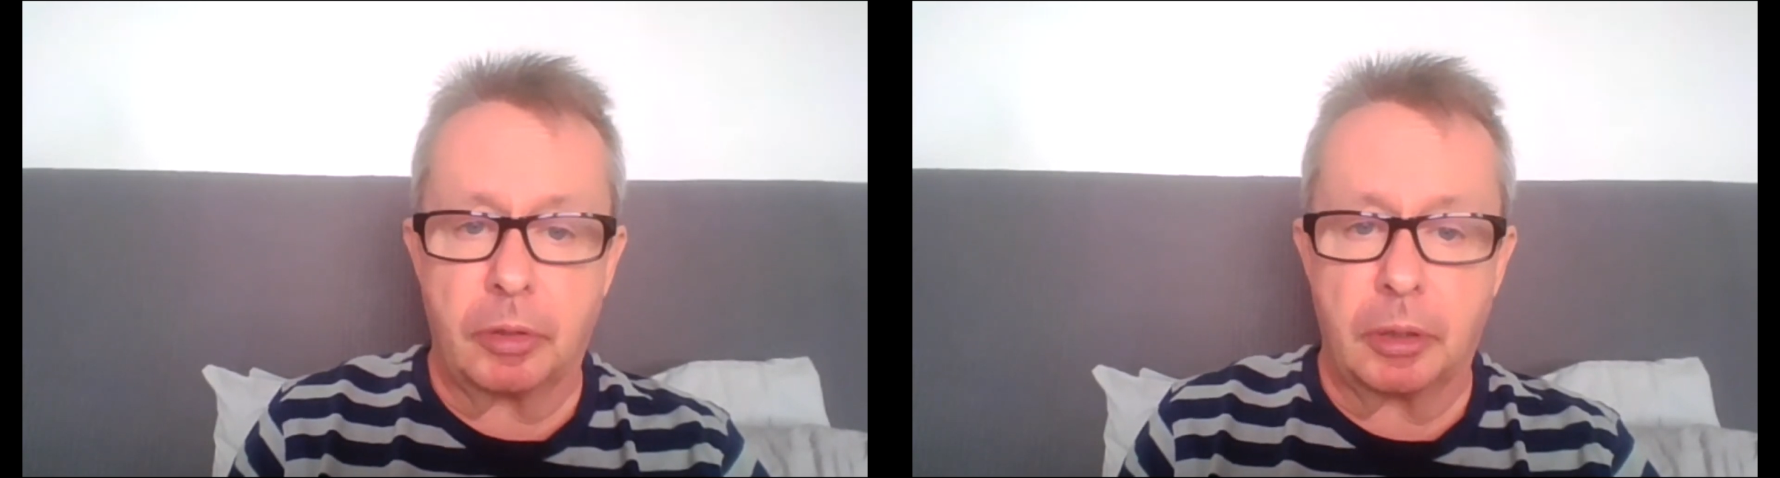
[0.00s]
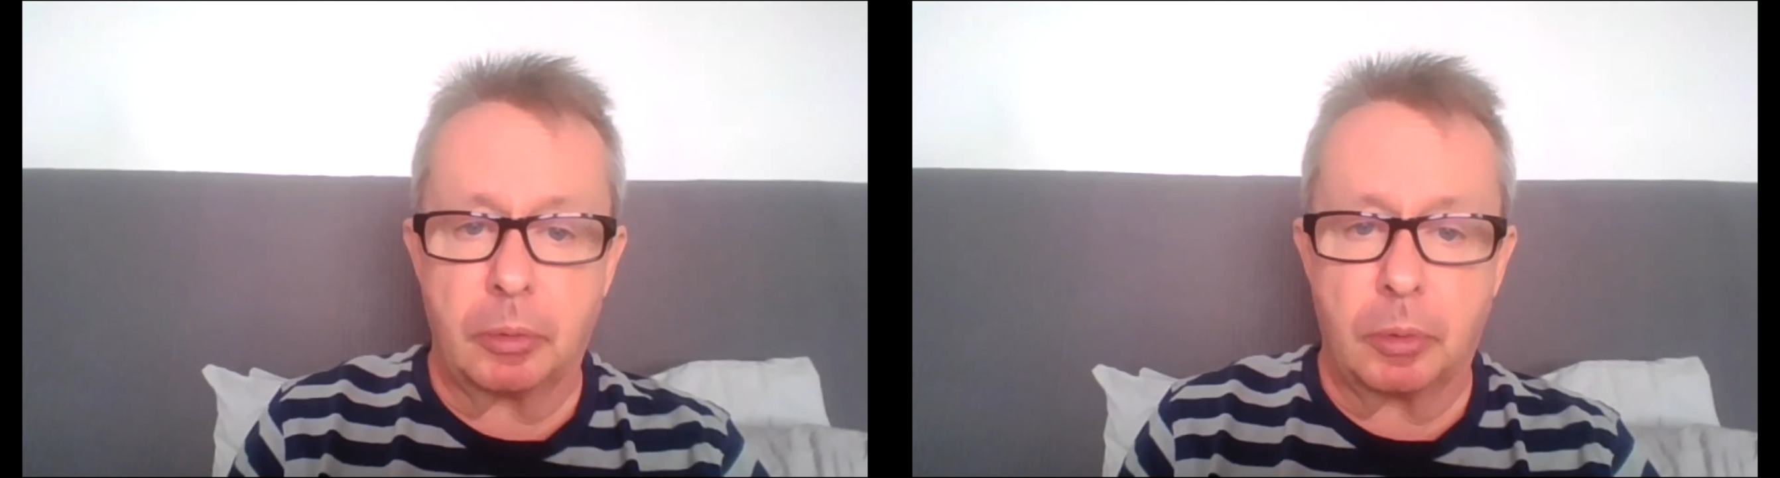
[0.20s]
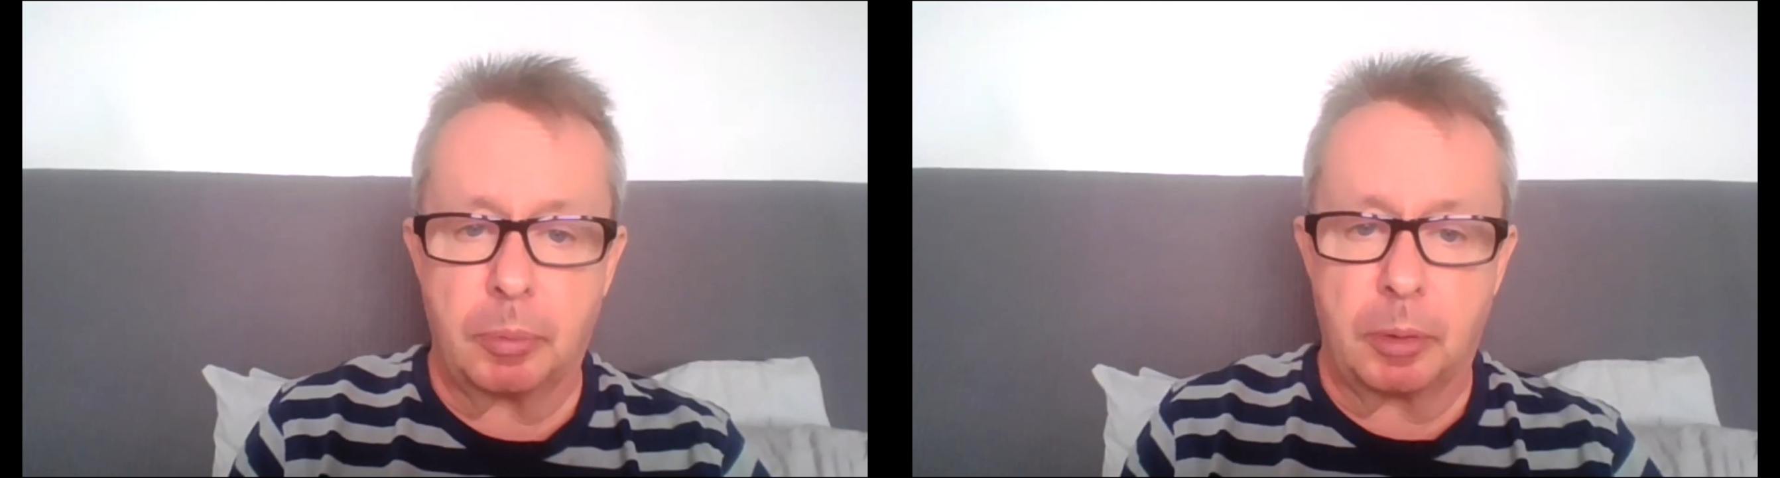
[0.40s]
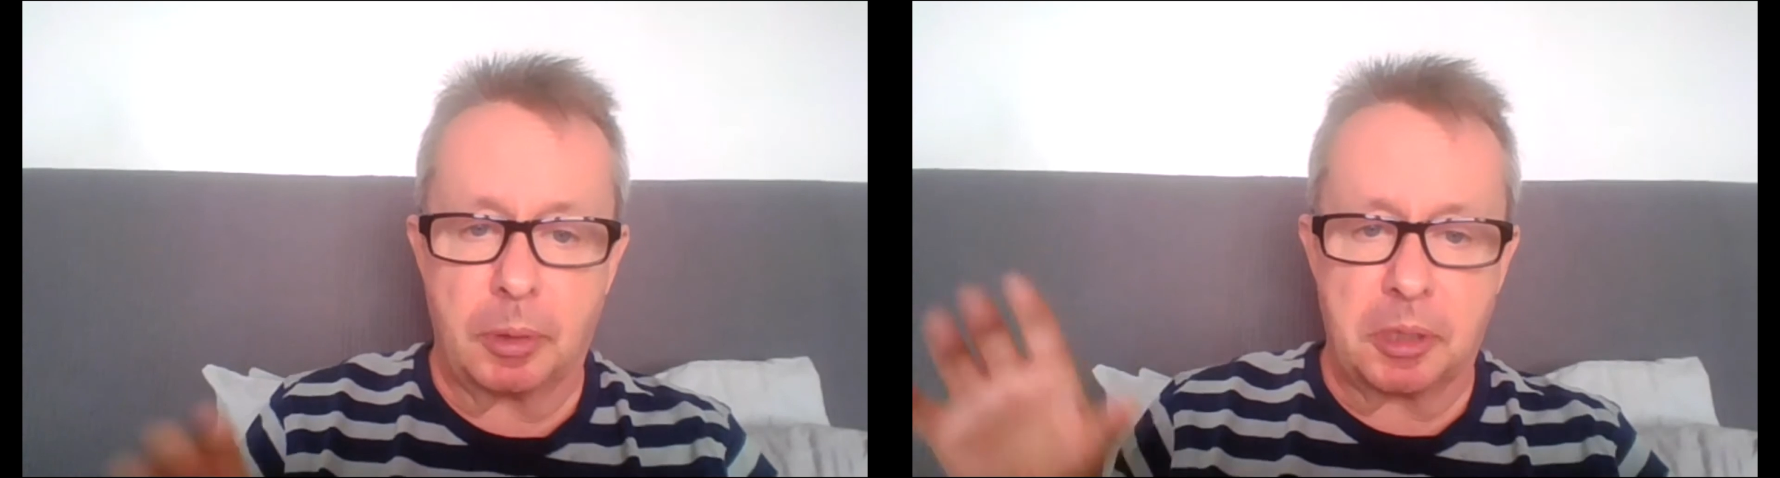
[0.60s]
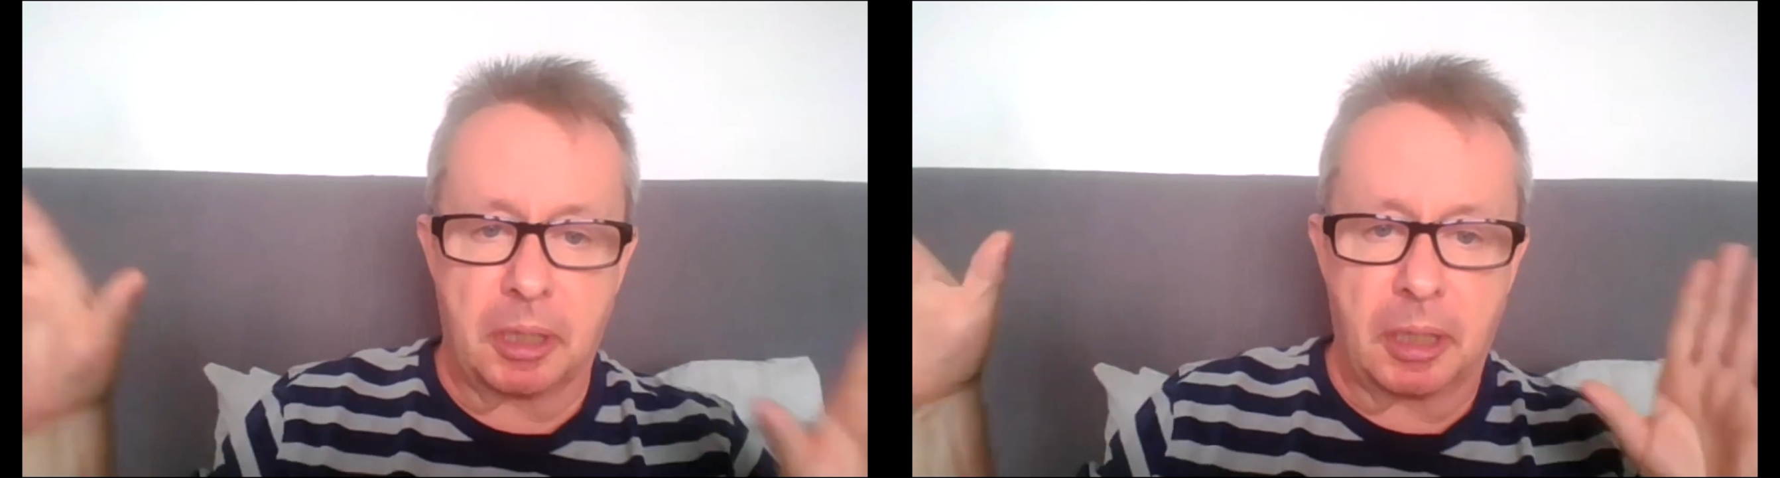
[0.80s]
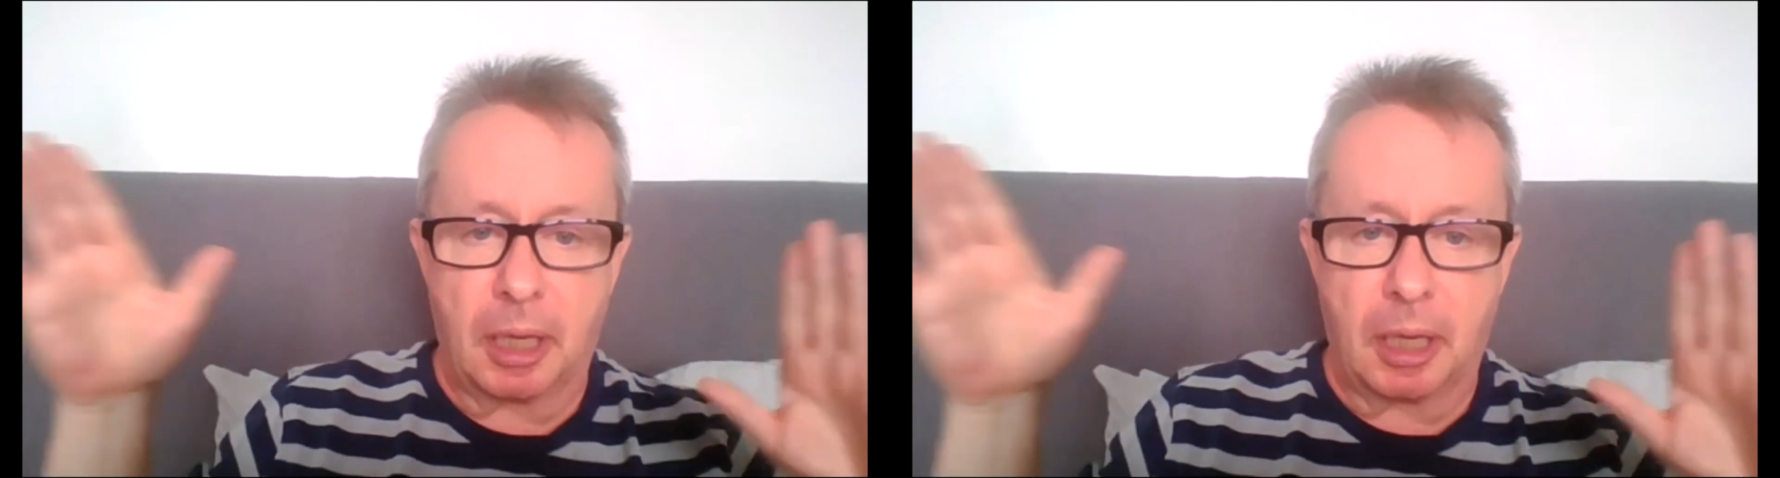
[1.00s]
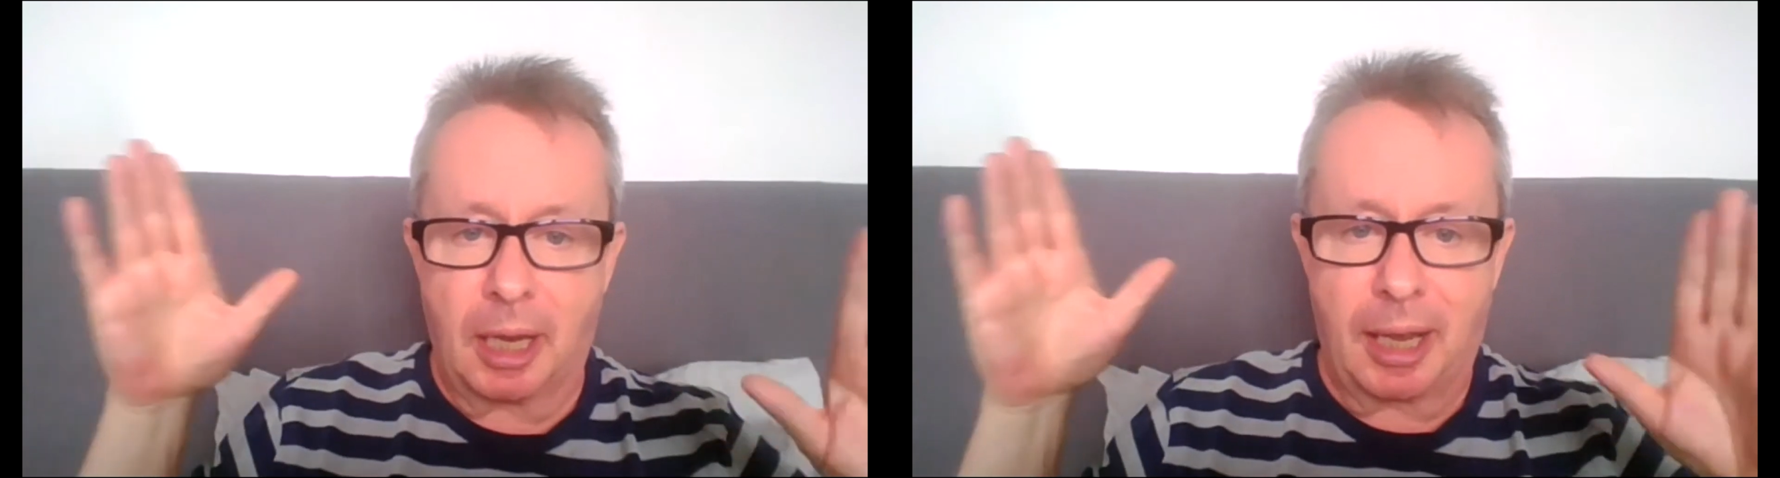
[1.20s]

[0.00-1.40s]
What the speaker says: really, where people are sitting at